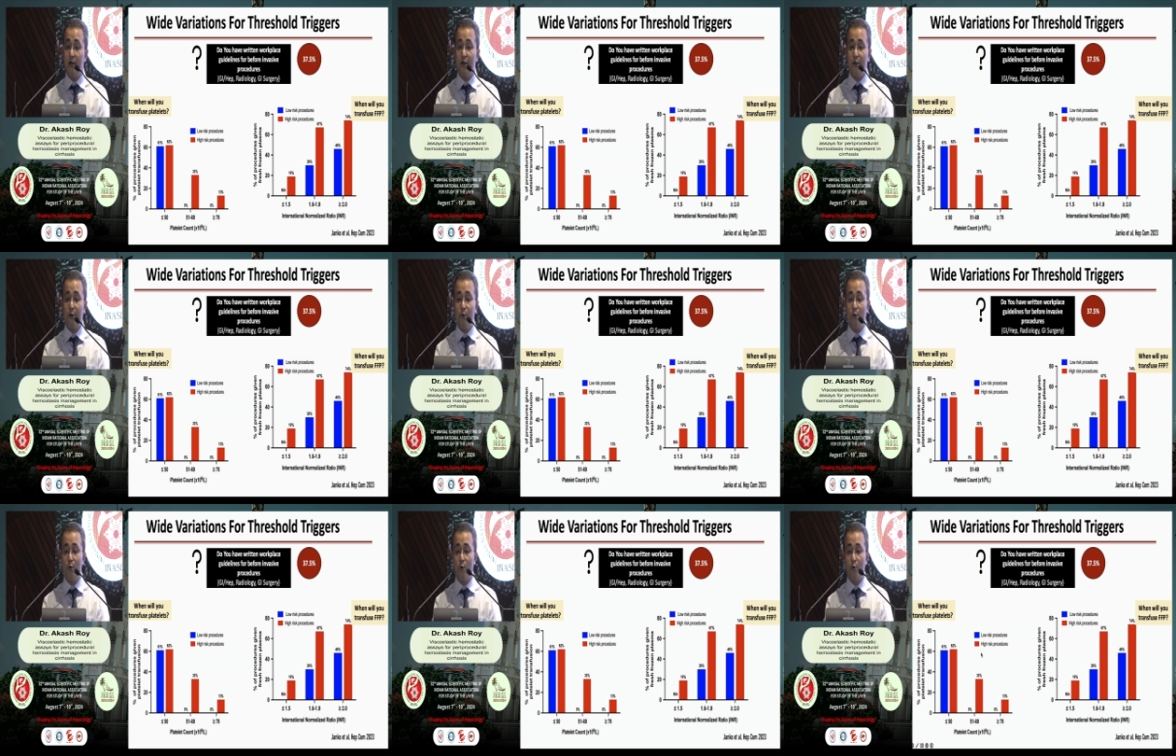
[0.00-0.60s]
You
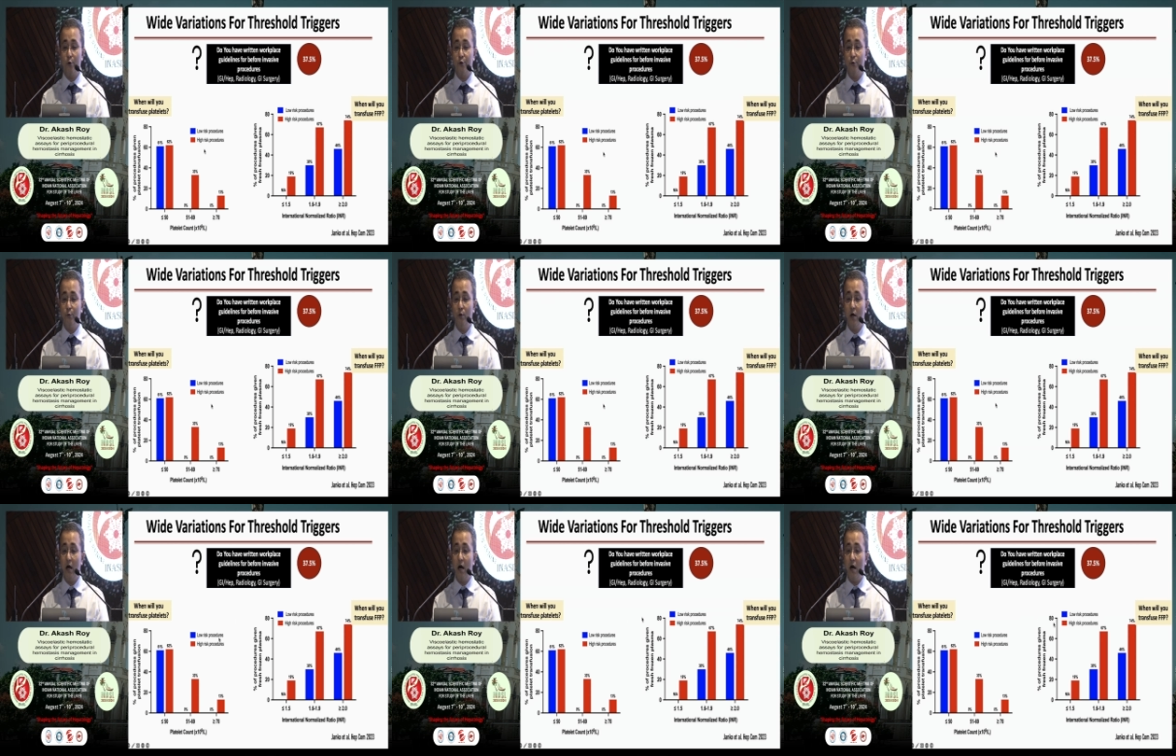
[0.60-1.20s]
go to
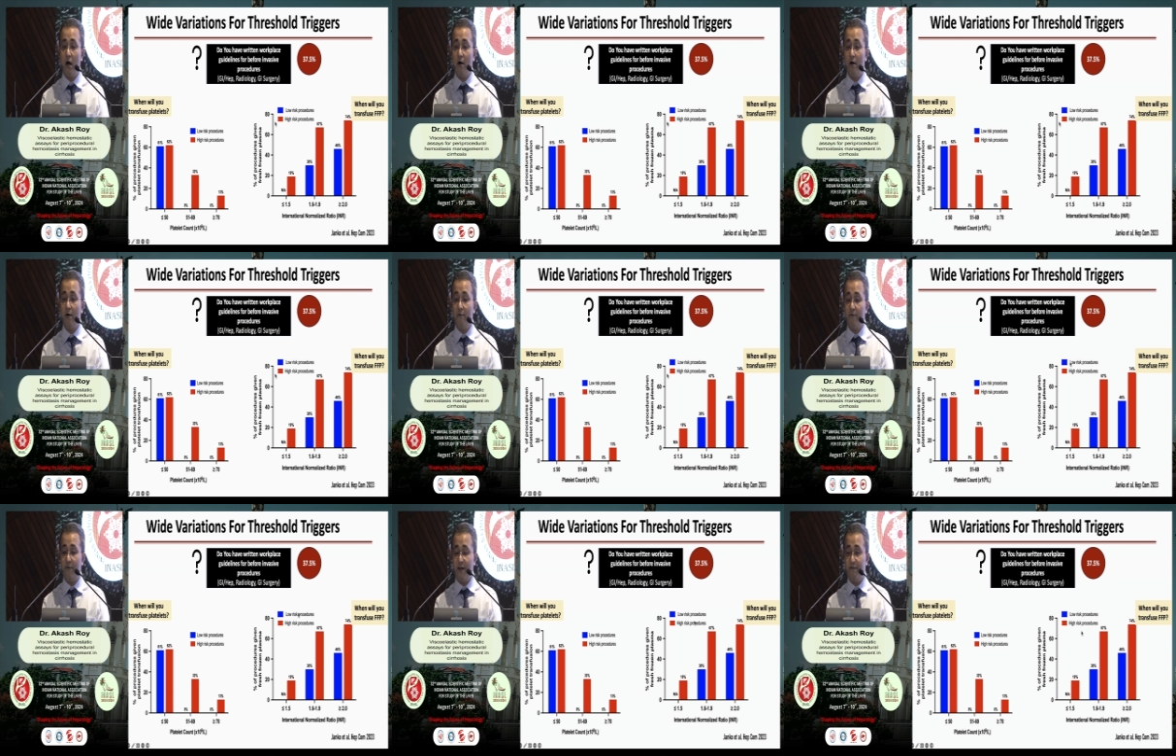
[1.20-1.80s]

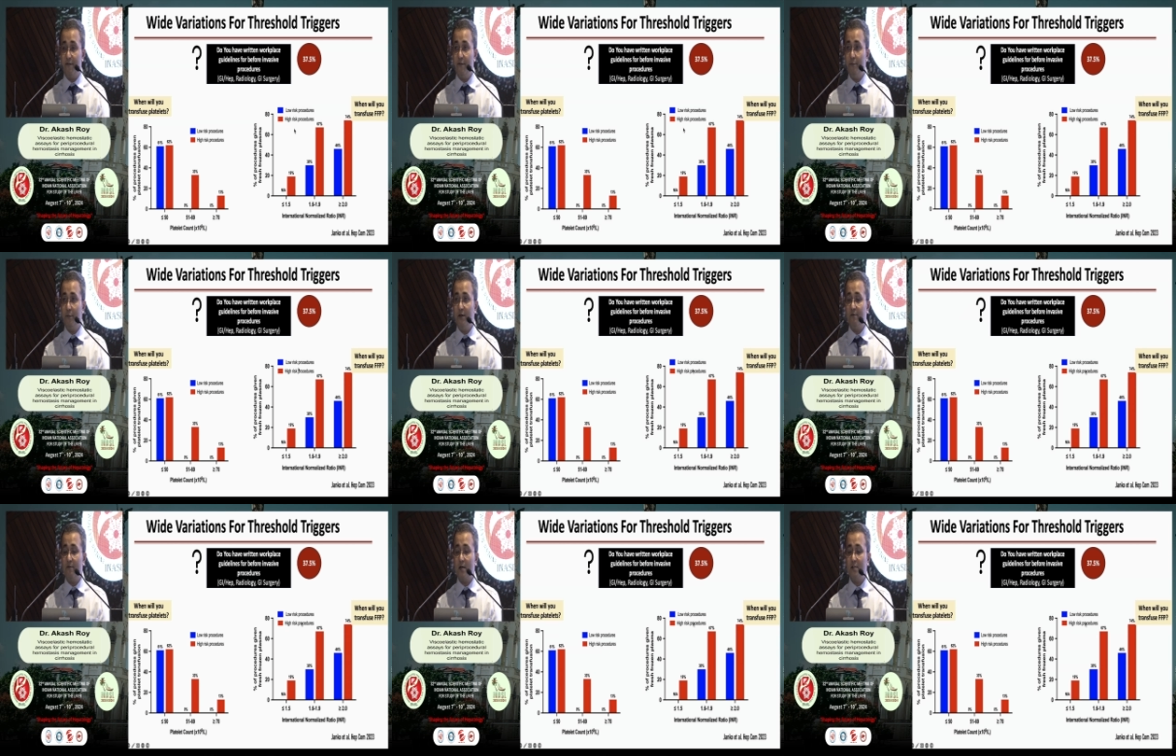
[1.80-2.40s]

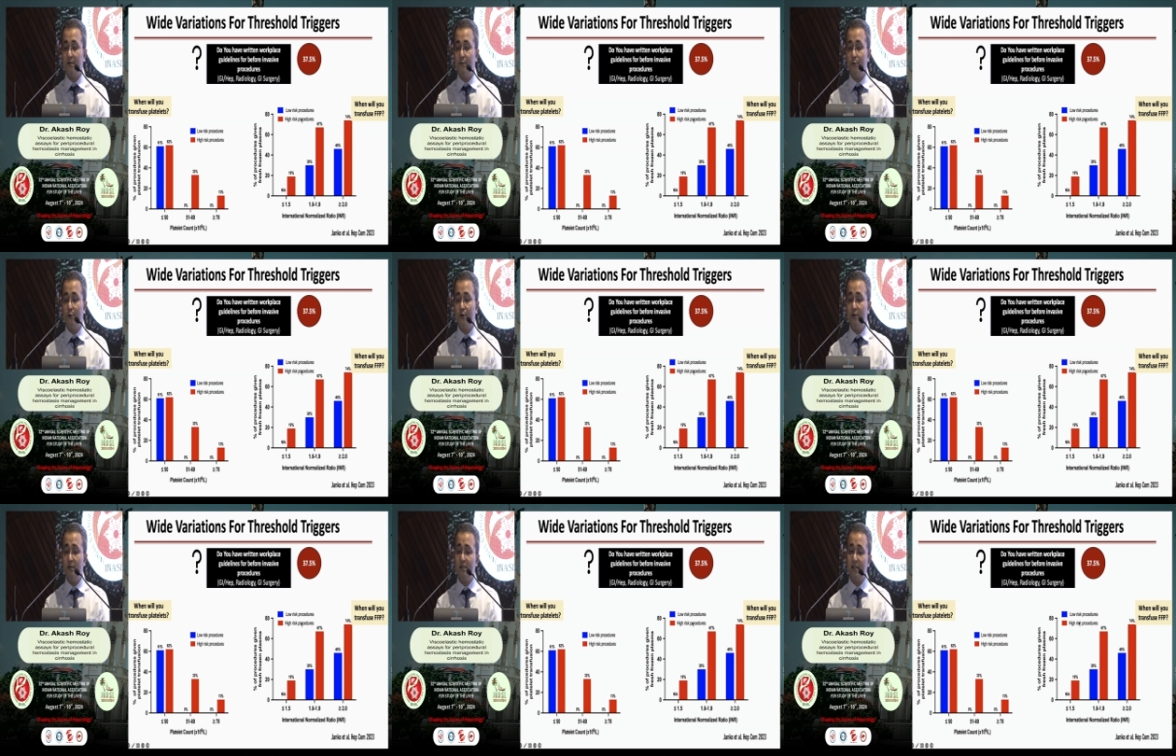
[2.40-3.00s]
FFP
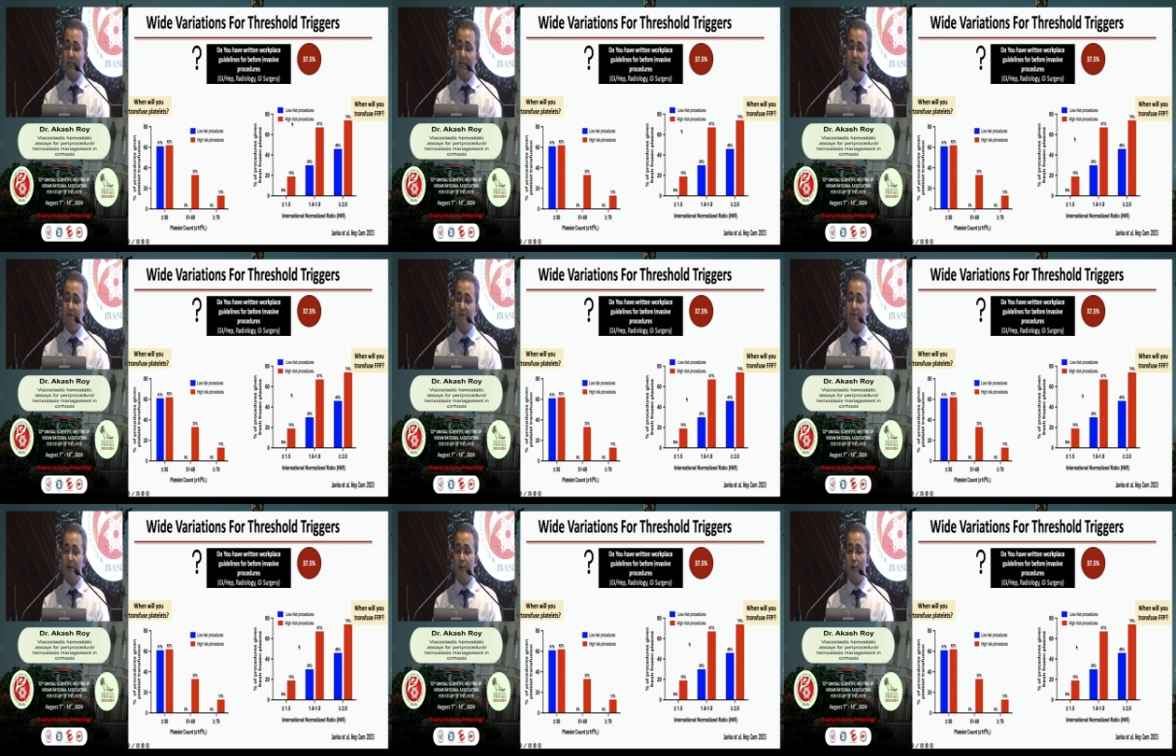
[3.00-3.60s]
transfusions, even
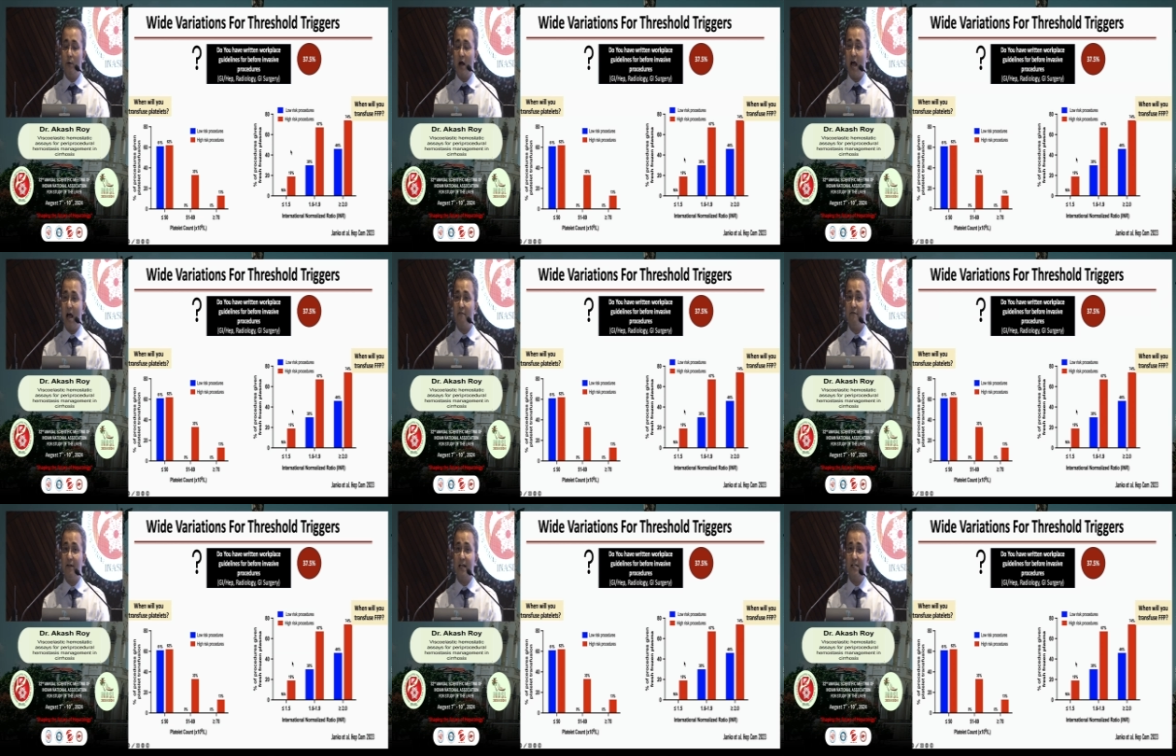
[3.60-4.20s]
when you
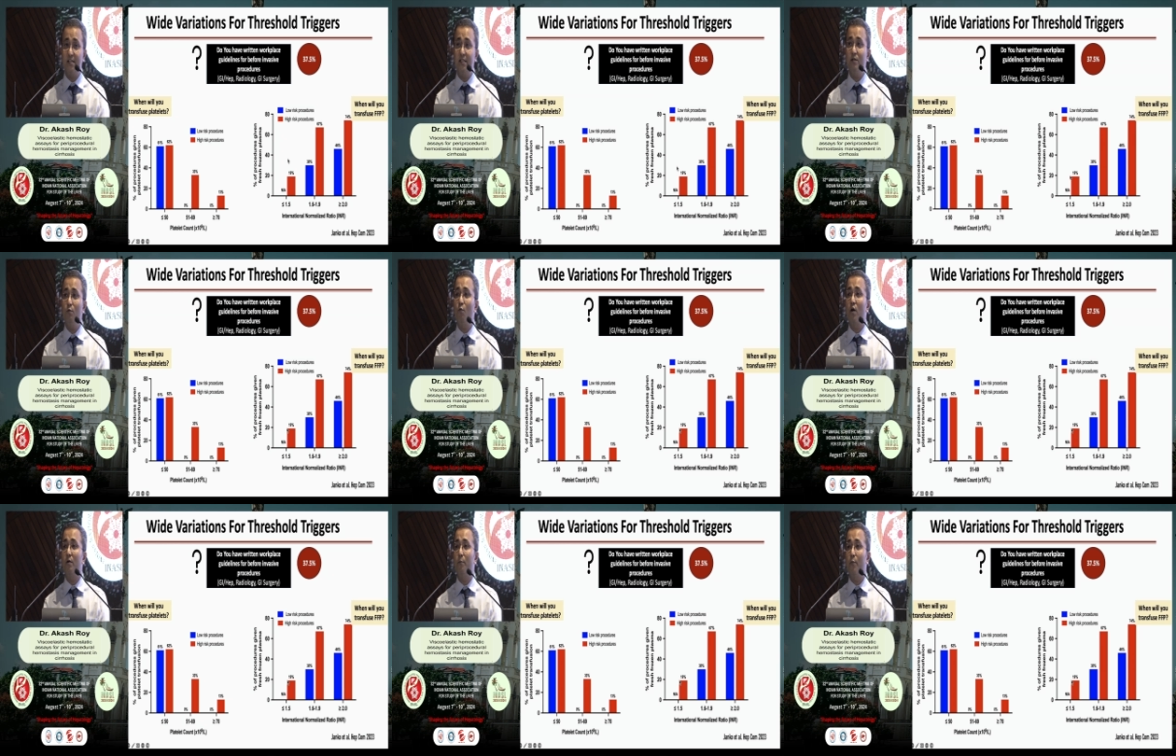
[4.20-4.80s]
have less than
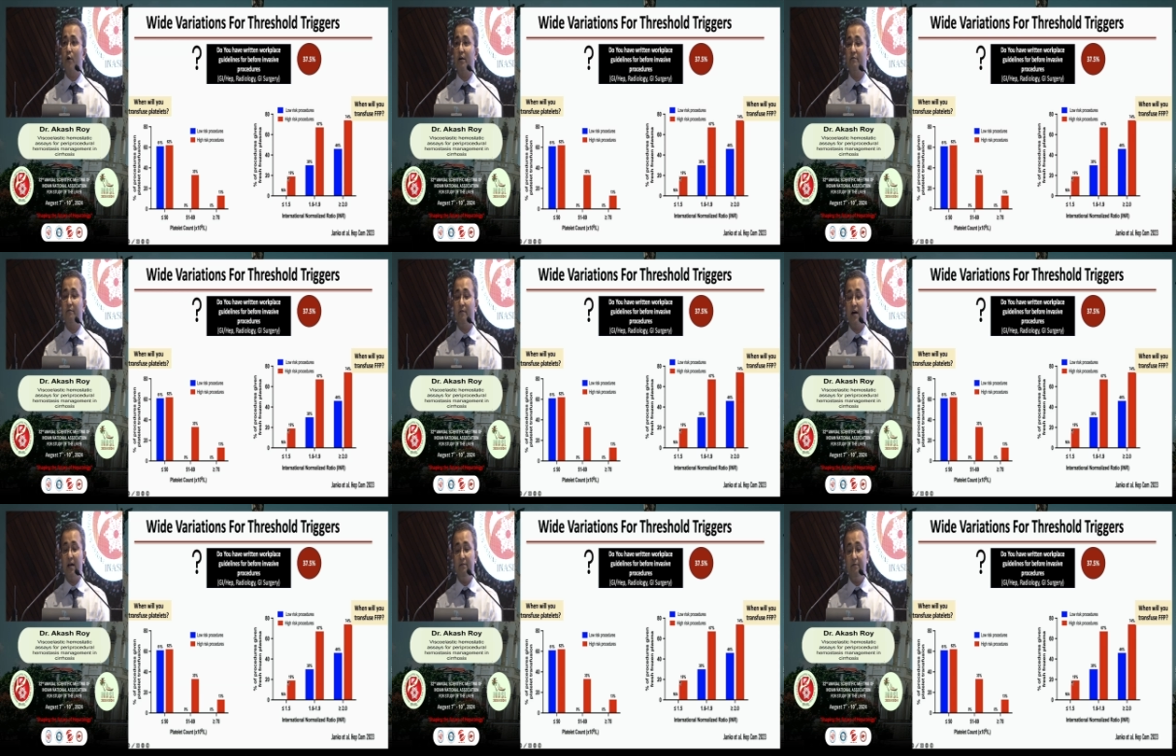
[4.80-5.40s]

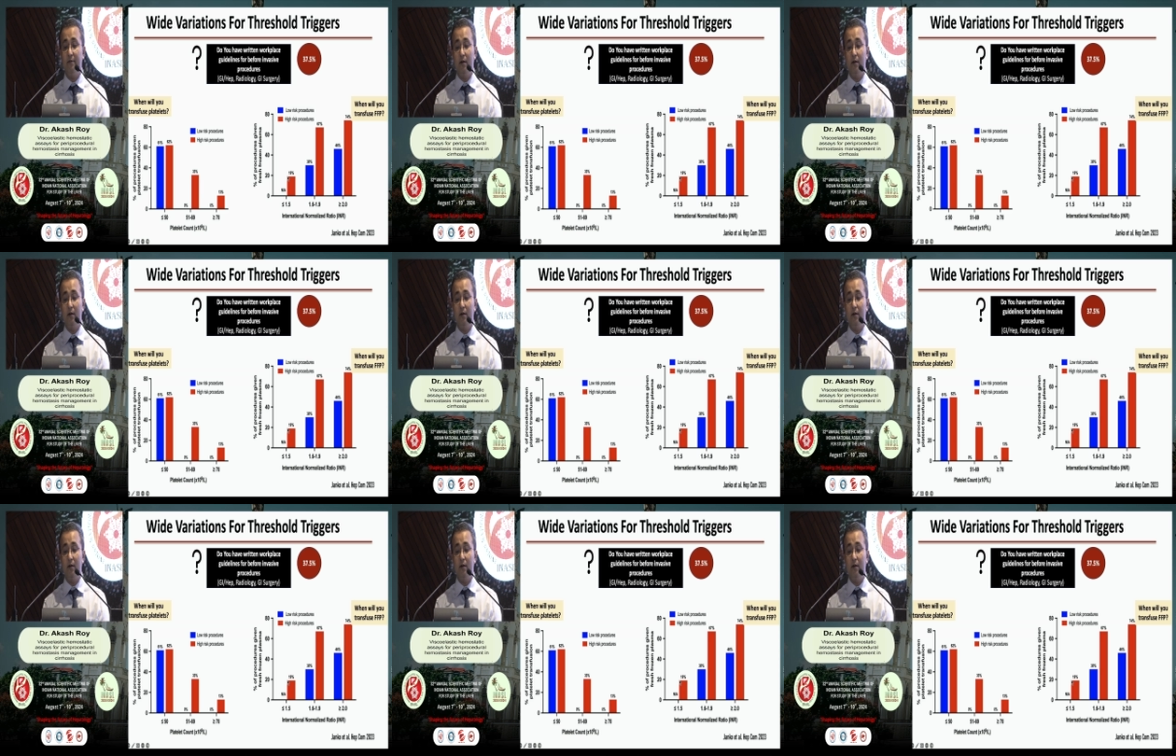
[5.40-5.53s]
1.5,